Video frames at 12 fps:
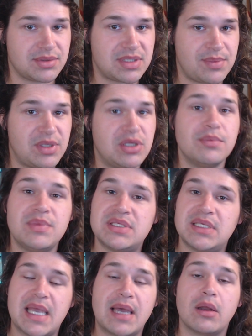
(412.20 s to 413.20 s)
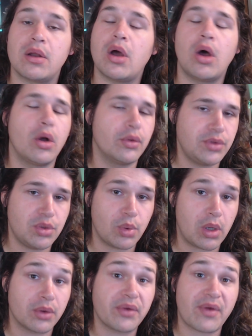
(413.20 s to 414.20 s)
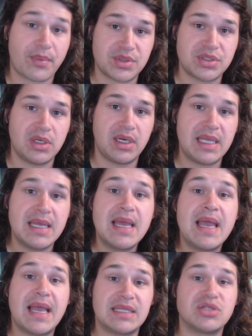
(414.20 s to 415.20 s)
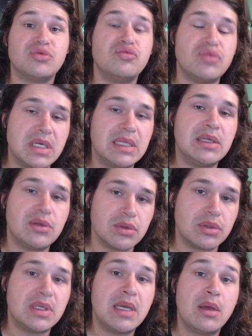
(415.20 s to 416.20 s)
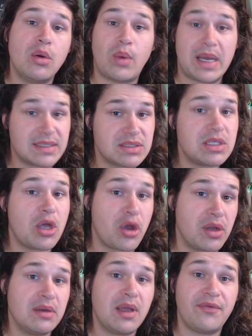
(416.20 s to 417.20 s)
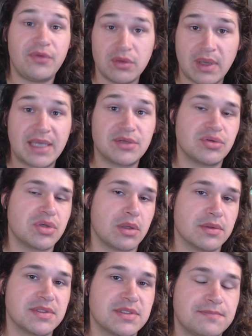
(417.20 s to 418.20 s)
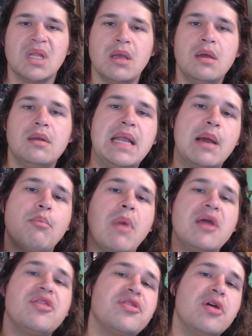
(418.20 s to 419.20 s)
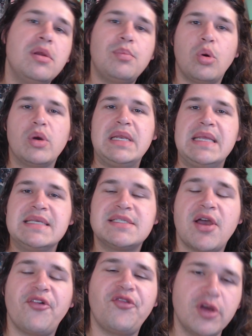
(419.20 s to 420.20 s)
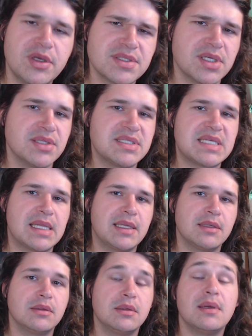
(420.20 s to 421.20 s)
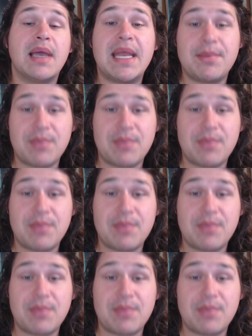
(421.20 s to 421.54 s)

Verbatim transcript: shipping, you're missing out on a whole new world of opportunity and some really good ways to earn a few extra dollars. Now, my third point is focus on selling and